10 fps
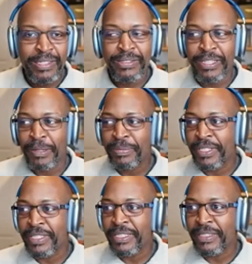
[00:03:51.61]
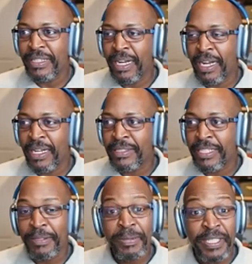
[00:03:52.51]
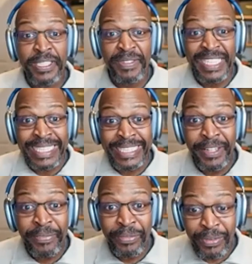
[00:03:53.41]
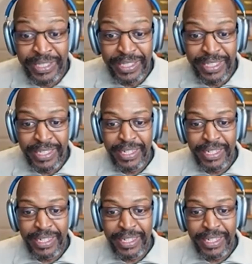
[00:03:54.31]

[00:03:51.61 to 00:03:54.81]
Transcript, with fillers: substant uh, substantively different